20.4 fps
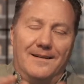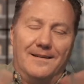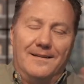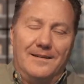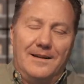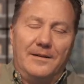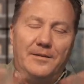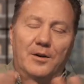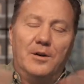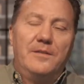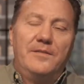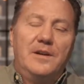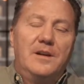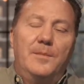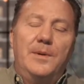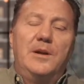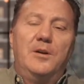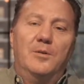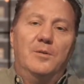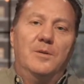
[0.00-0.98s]
Uh, don't even get
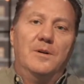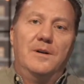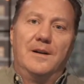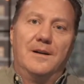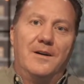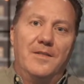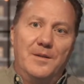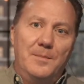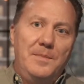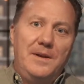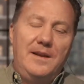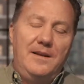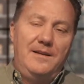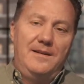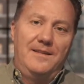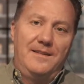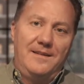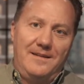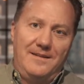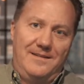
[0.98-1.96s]
me going on the
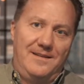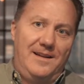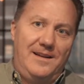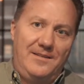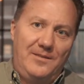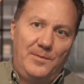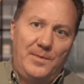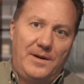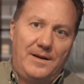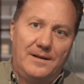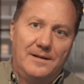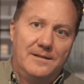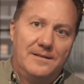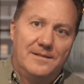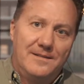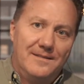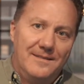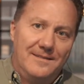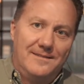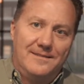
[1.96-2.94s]
media these days
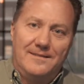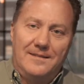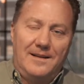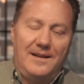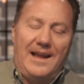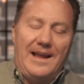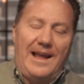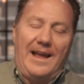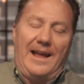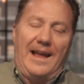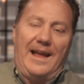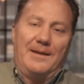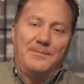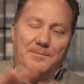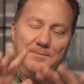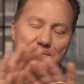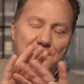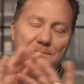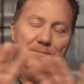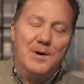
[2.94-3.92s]
because I, I,
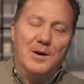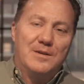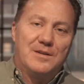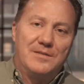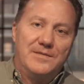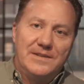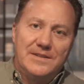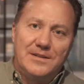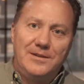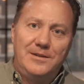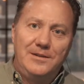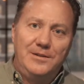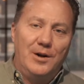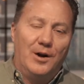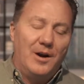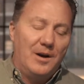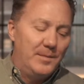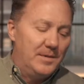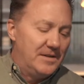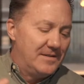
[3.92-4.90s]
most of it's
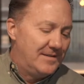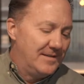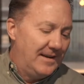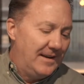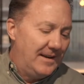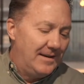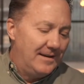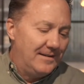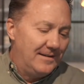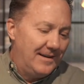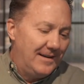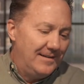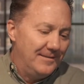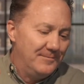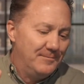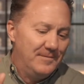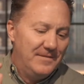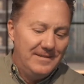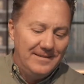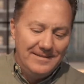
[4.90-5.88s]
garbage and,
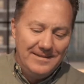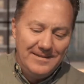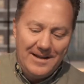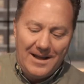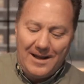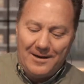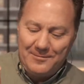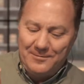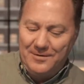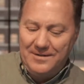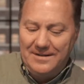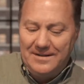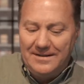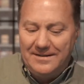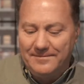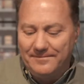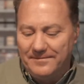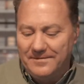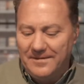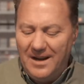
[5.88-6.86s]
and not really
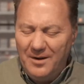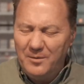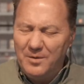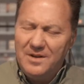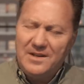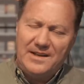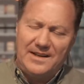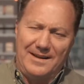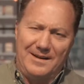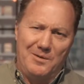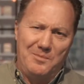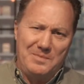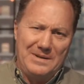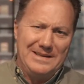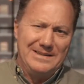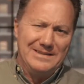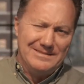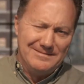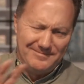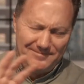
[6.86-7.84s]
not really
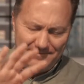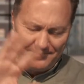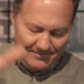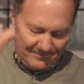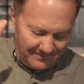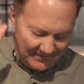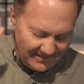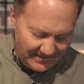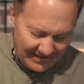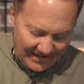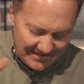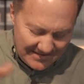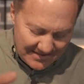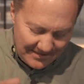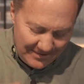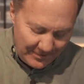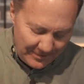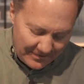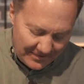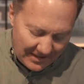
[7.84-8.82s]
helping. That's
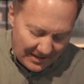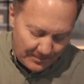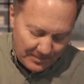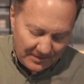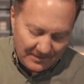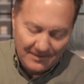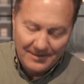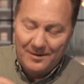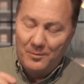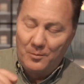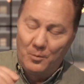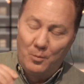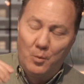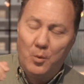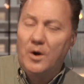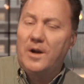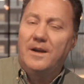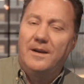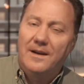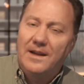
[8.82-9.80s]
another topic.
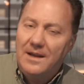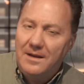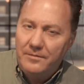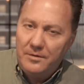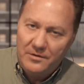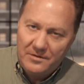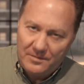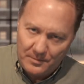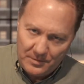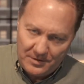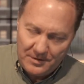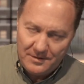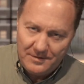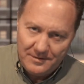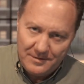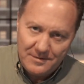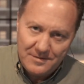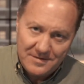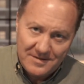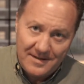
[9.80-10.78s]
We're going to give you some
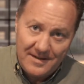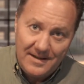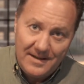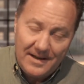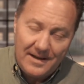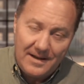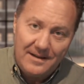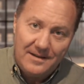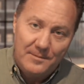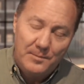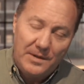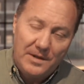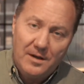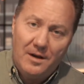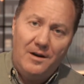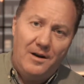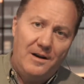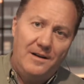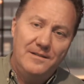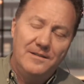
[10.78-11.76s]
good news today
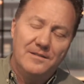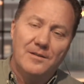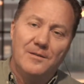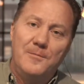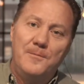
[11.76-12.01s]
because